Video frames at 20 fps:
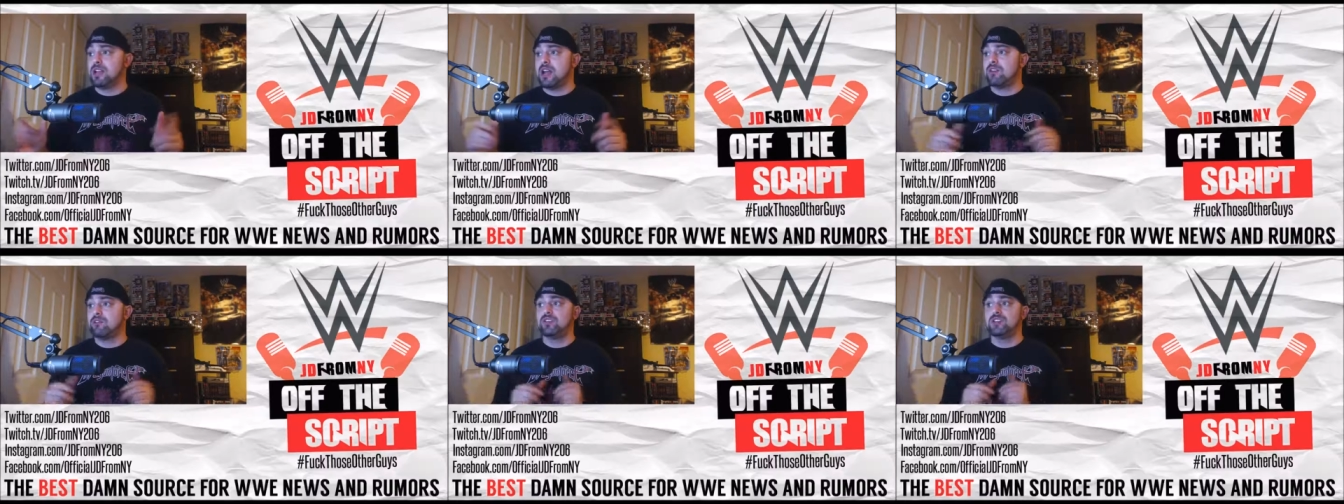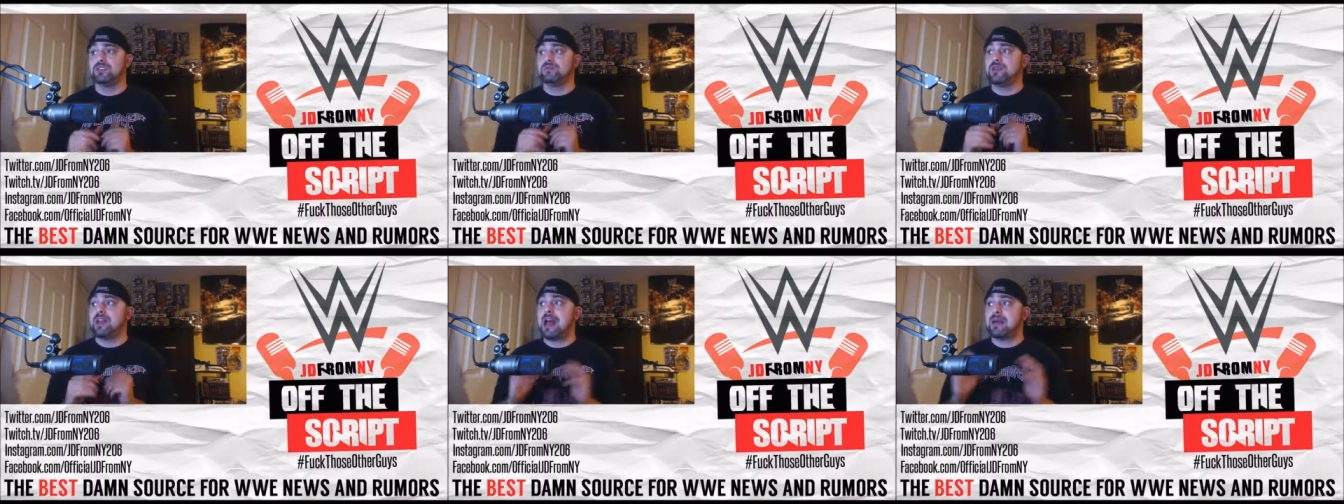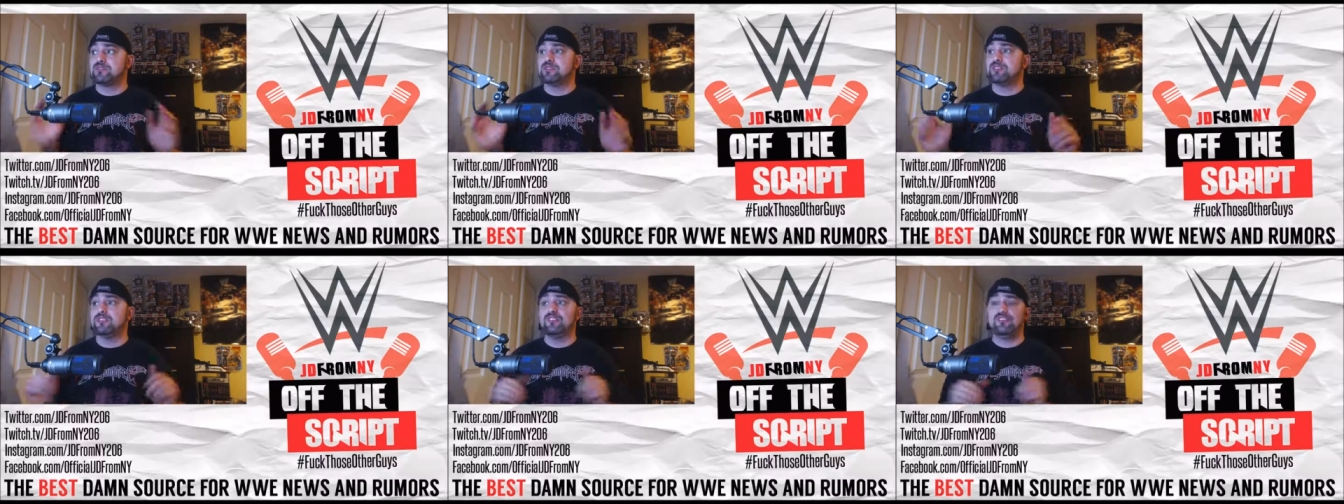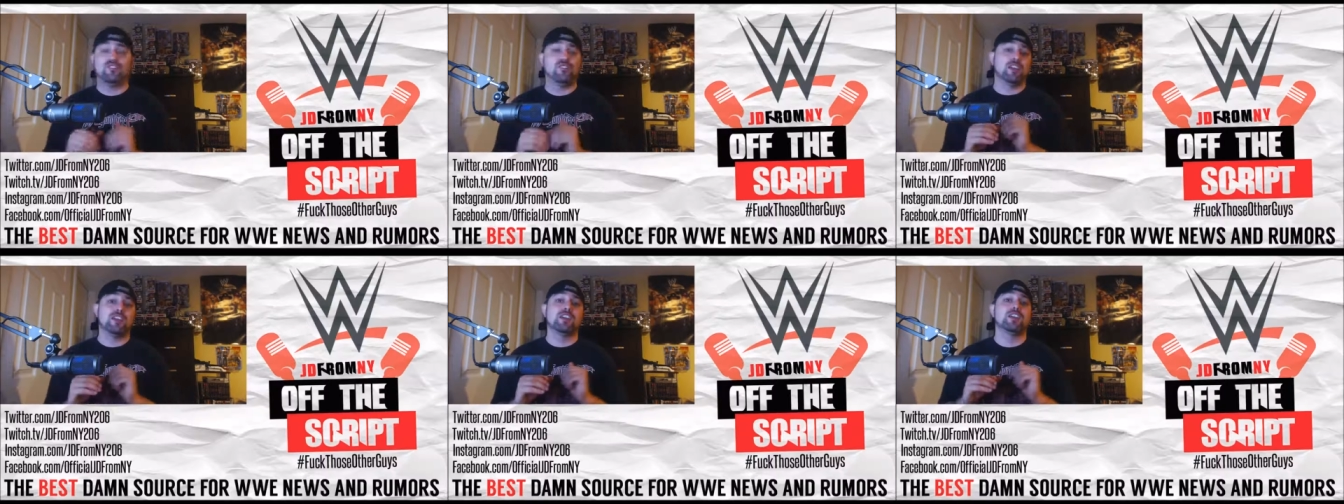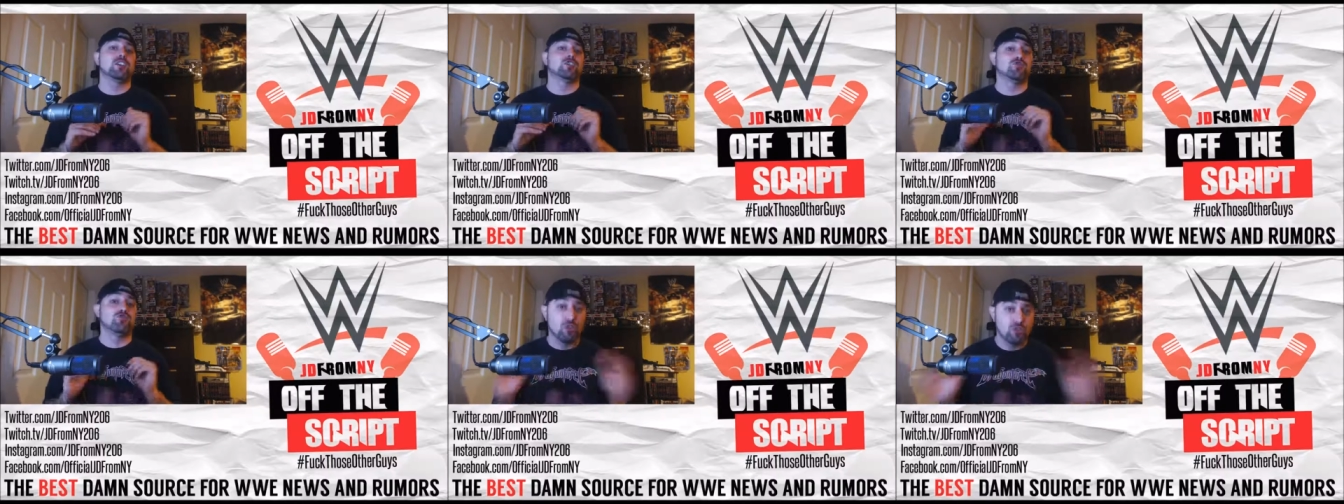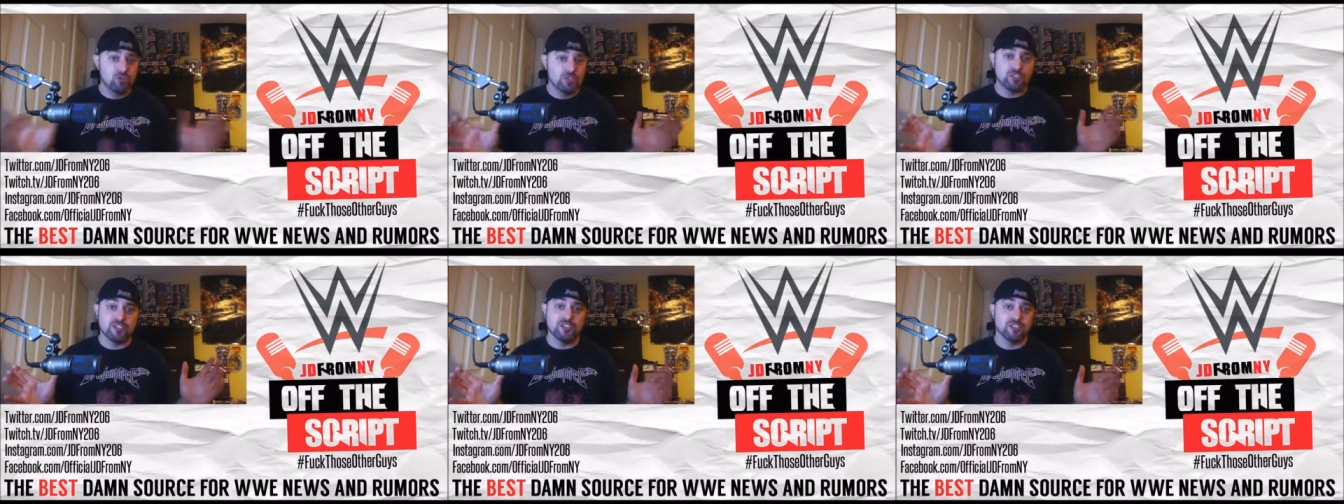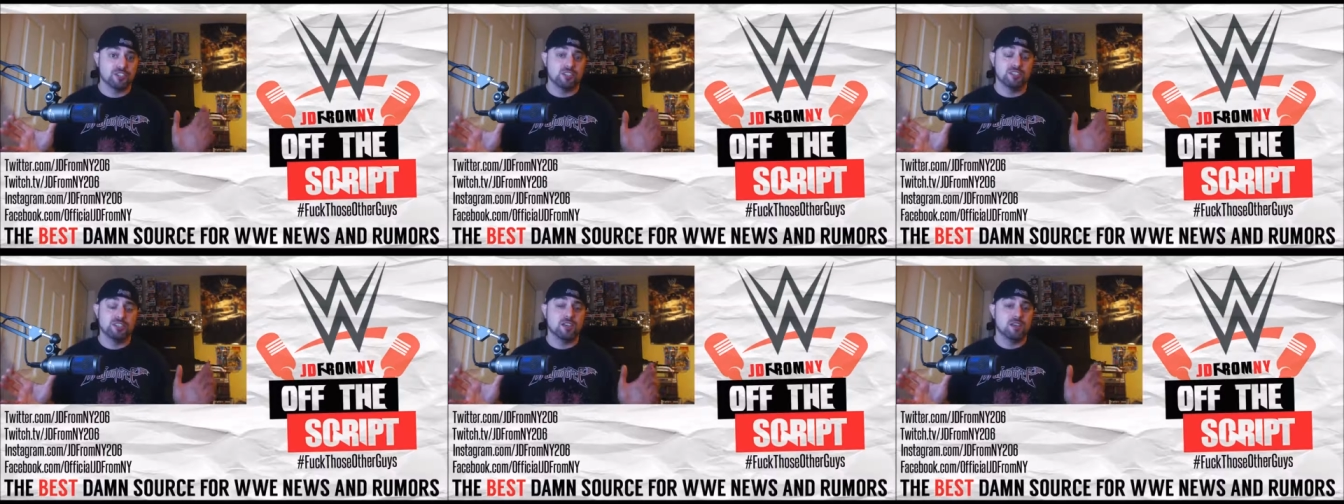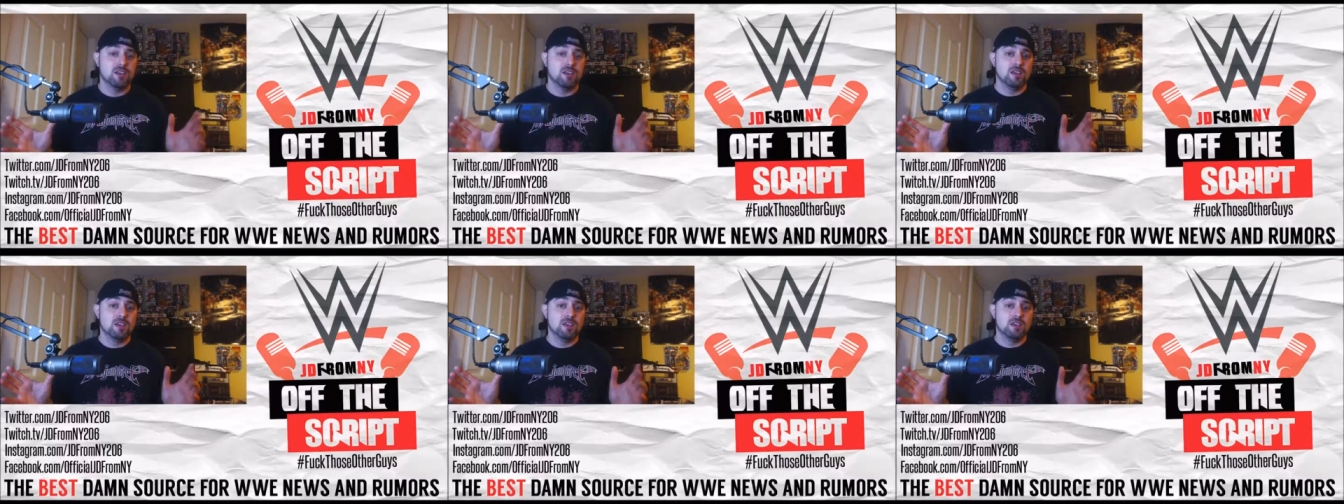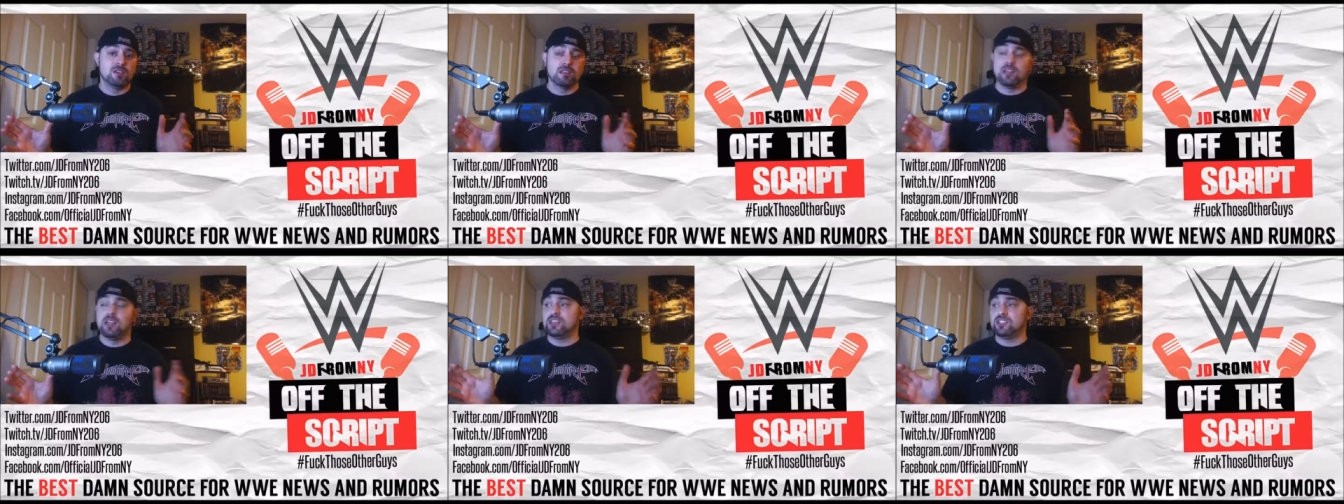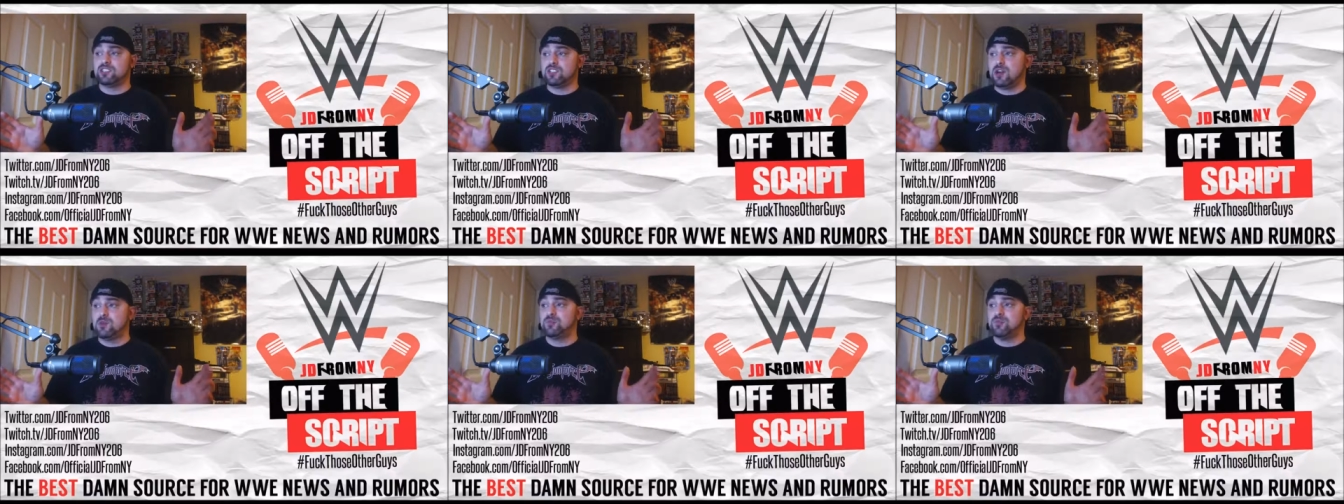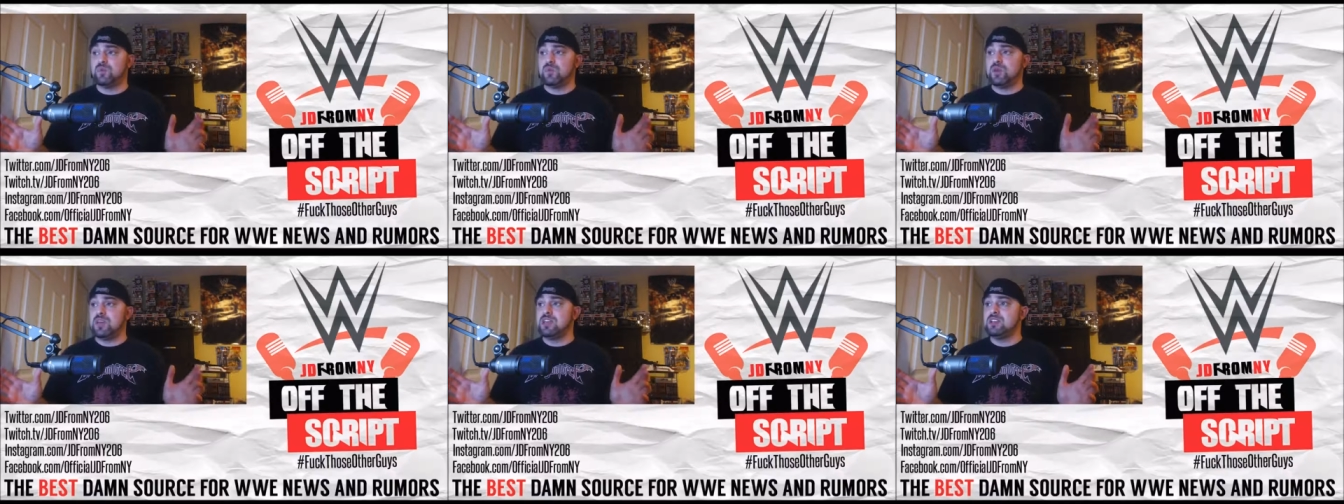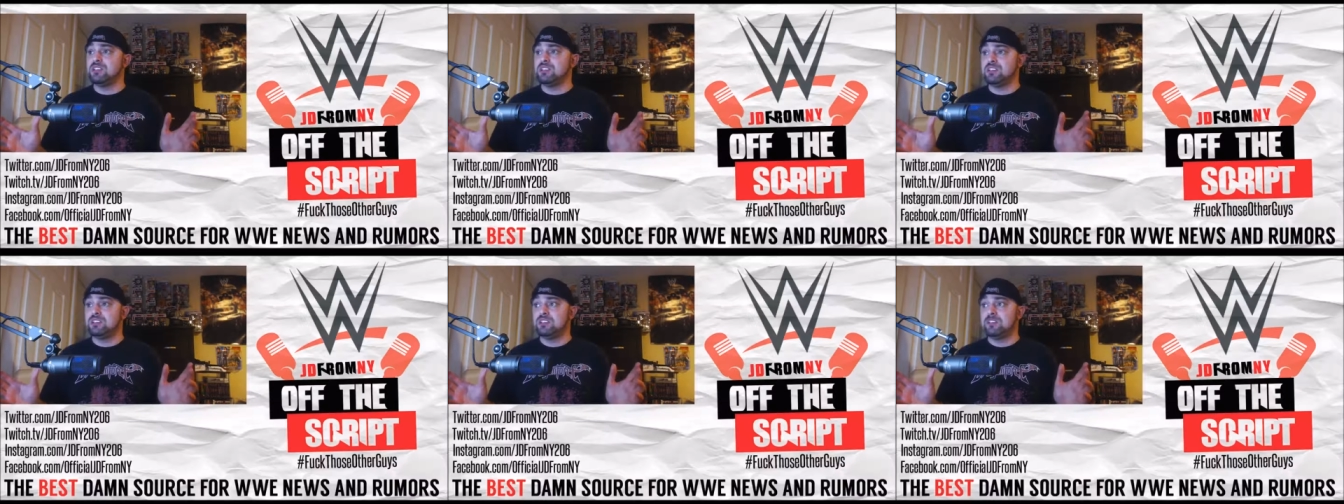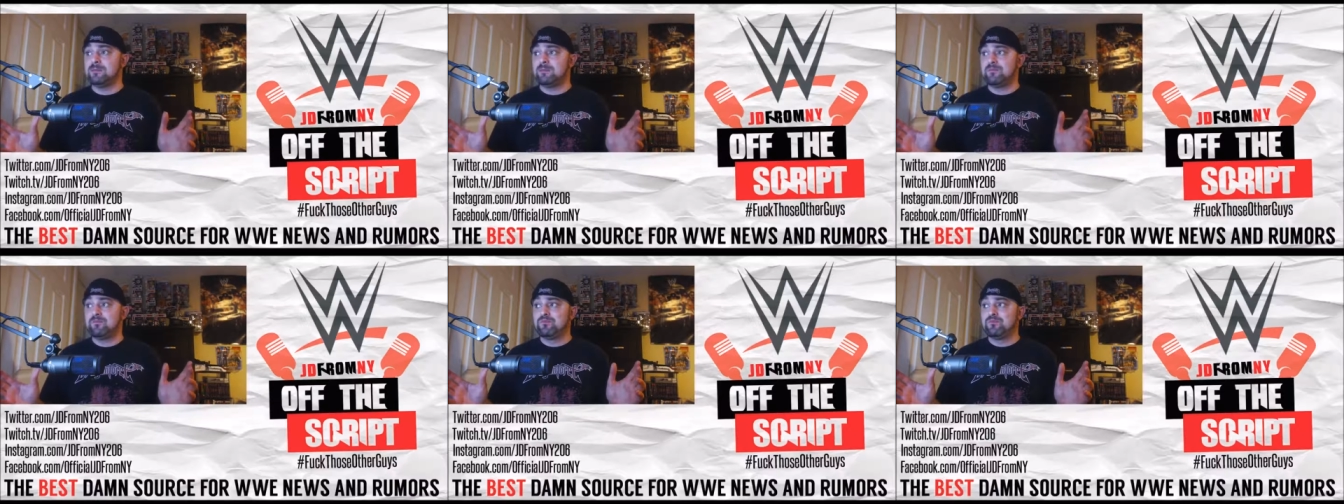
Night Raw has been absolutely fucking atrocious the last couple of weeks.